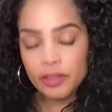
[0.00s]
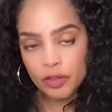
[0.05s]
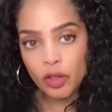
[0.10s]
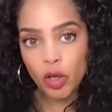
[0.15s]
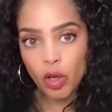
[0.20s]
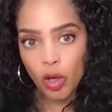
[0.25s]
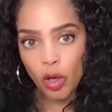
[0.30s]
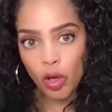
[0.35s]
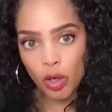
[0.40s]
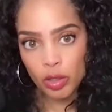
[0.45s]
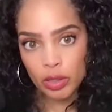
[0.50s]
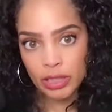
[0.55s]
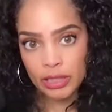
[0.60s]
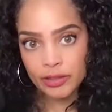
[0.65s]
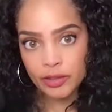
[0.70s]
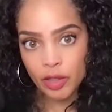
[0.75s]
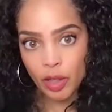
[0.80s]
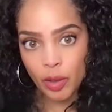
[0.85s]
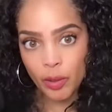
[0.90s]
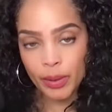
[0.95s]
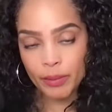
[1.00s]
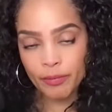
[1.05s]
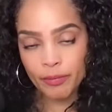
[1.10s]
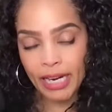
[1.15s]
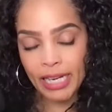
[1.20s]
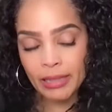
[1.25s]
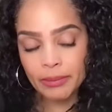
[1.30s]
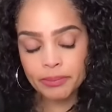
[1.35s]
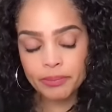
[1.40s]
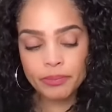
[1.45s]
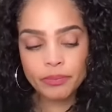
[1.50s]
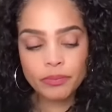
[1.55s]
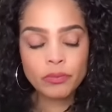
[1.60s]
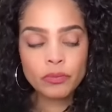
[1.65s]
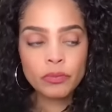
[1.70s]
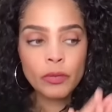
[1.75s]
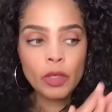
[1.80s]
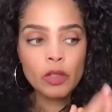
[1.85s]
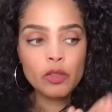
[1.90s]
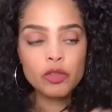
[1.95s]
all that's going, right?
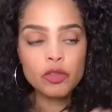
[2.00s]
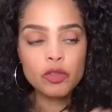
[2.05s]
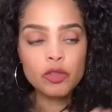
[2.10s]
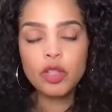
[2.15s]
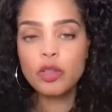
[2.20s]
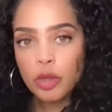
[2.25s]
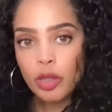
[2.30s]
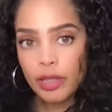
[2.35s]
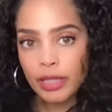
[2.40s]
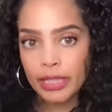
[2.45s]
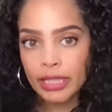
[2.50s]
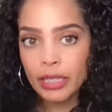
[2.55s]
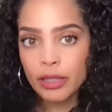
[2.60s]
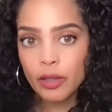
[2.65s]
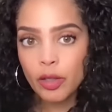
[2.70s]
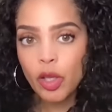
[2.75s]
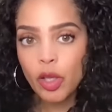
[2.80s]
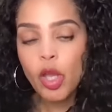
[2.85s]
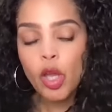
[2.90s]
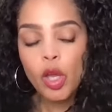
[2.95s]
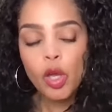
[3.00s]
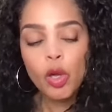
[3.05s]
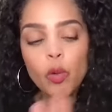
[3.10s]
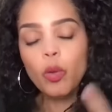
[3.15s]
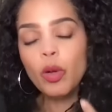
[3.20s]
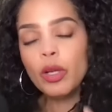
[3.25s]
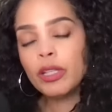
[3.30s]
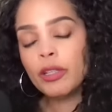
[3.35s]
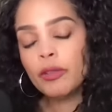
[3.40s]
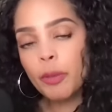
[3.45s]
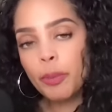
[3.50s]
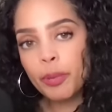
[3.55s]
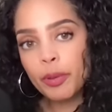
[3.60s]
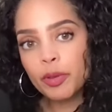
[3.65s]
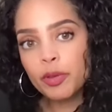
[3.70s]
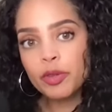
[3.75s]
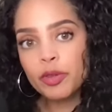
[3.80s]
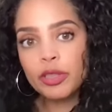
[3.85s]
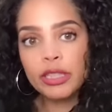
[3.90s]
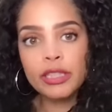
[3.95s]
So you look at it. William of
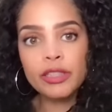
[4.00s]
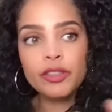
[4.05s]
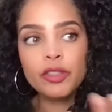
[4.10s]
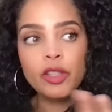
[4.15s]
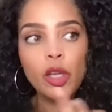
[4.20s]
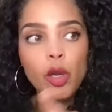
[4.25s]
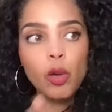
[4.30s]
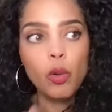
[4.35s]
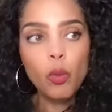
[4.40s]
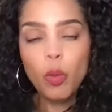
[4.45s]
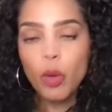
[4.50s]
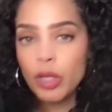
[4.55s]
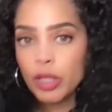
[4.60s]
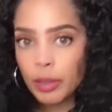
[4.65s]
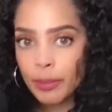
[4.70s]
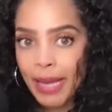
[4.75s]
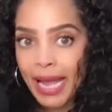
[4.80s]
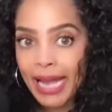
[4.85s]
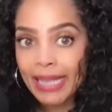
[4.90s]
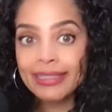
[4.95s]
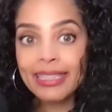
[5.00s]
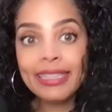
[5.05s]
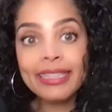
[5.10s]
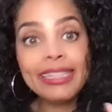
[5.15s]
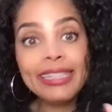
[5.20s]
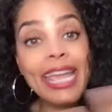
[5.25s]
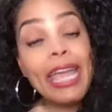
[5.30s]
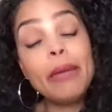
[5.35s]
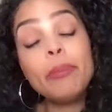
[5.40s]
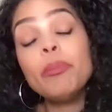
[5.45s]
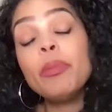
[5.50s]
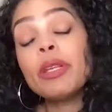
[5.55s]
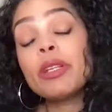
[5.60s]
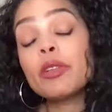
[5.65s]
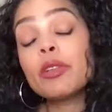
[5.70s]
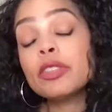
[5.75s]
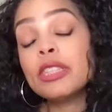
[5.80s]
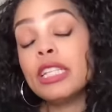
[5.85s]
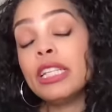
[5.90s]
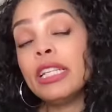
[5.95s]
Bruises, William acting, Kate
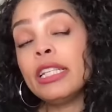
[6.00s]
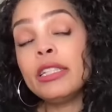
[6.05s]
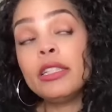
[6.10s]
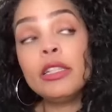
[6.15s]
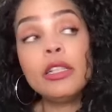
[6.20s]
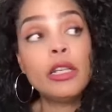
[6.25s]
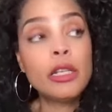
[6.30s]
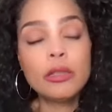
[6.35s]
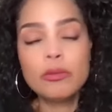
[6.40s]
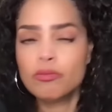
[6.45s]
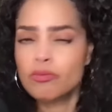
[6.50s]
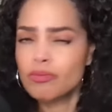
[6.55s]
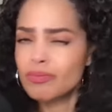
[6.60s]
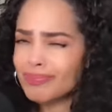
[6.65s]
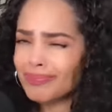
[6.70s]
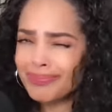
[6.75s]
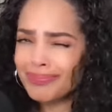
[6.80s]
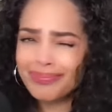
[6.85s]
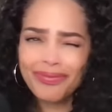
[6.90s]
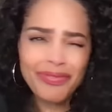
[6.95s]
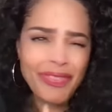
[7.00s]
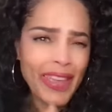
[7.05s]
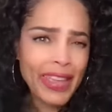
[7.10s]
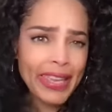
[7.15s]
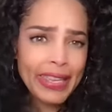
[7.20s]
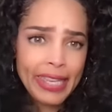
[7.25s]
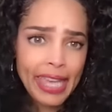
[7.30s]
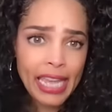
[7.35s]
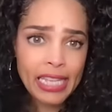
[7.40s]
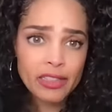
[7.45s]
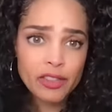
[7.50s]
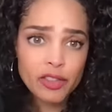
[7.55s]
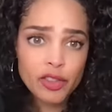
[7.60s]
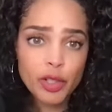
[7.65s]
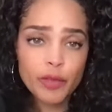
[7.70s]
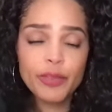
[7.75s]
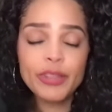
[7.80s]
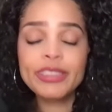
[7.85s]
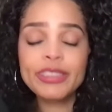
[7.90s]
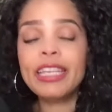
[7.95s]
Middleton, fake Kate
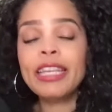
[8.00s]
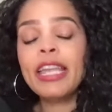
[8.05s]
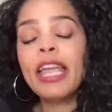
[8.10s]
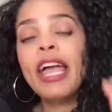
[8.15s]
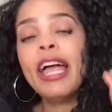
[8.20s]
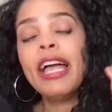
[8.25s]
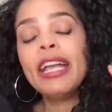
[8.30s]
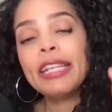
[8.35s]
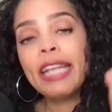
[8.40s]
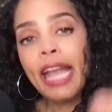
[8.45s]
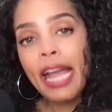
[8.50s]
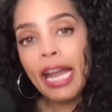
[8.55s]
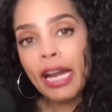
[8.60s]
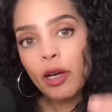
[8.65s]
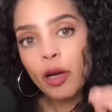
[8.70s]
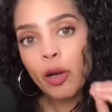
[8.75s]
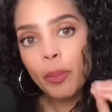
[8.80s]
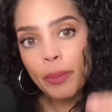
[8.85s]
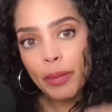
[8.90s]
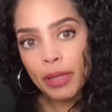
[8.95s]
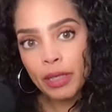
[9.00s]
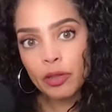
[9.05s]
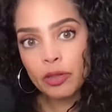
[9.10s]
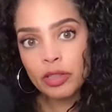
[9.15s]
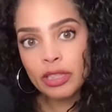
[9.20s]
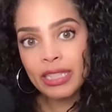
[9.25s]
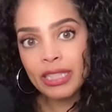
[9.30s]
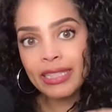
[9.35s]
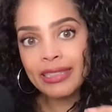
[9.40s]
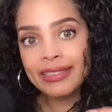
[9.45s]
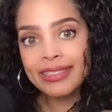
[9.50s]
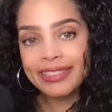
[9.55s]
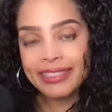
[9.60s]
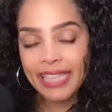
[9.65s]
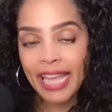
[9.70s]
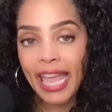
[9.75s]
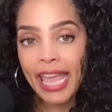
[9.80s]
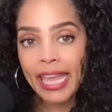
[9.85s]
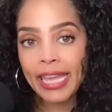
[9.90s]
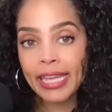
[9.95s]
surfacing, Carol Middleton
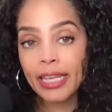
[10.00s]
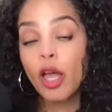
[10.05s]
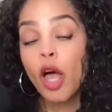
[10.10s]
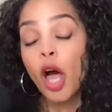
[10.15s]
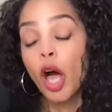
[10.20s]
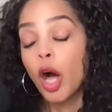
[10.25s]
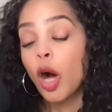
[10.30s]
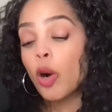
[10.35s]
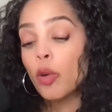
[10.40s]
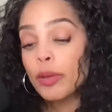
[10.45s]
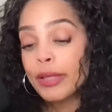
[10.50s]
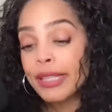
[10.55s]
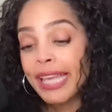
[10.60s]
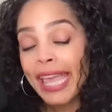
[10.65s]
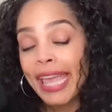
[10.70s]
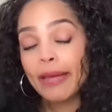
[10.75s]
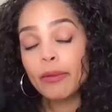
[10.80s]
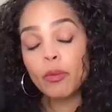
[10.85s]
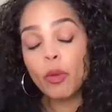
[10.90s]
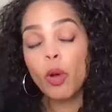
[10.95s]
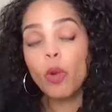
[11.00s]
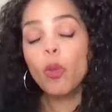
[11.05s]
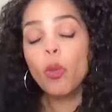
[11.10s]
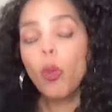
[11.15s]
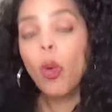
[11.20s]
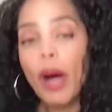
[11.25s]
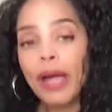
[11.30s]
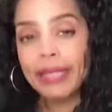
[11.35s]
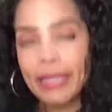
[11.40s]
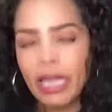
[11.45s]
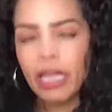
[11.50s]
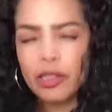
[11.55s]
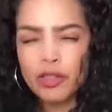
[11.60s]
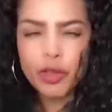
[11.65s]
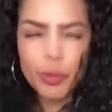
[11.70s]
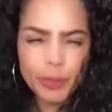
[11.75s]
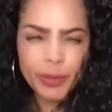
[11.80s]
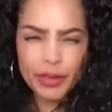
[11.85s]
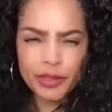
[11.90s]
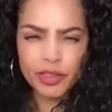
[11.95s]
saying, oh, Kate will
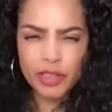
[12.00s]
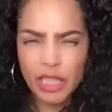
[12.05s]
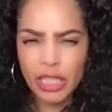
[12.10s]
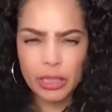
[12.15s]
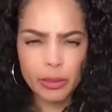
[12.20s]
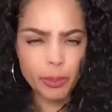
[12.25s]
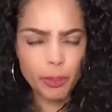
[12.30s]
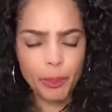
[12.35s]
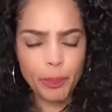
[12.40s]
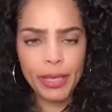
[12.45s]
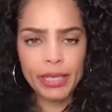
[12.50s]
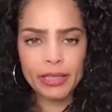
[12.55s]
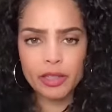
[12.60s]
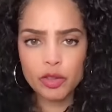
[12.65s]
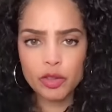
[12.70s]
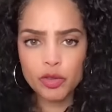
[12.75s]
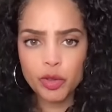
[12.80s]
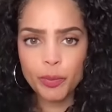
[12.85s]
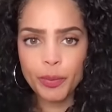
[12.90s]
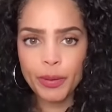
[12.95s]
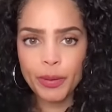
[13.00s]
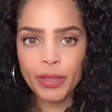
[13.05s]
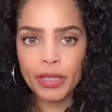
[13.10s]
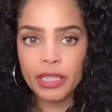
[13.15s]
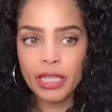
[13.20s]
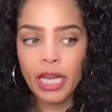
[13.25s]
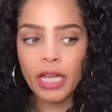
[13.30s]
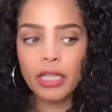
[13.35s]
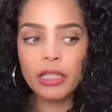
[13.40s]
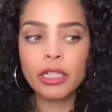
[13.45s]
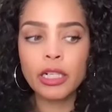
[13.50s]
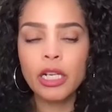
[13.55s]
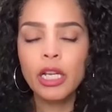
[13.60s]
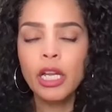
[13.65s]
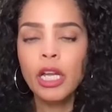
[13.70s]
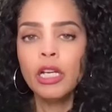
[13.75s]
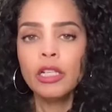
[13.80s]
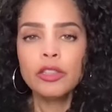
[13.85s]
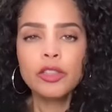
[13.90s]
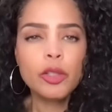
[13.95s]
100% be at the Trooping of the Color,
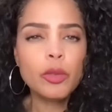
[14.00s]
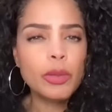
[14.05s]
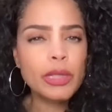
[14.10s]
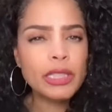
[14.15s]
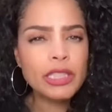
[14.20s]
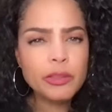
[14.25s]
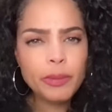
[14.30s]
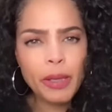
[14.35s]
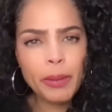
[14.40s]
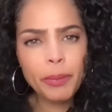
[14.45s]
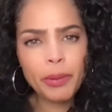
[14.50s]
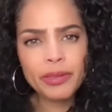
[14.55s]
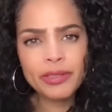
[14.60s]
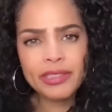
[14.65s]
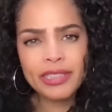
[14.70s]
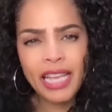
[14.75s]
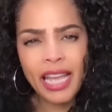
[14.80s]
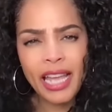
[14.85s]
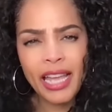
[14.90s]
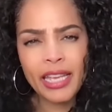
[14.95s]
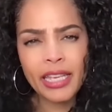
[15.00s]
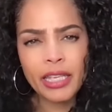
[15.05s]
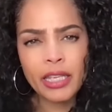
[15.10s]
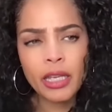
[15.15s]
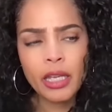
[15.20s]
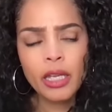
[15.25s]
to which people say,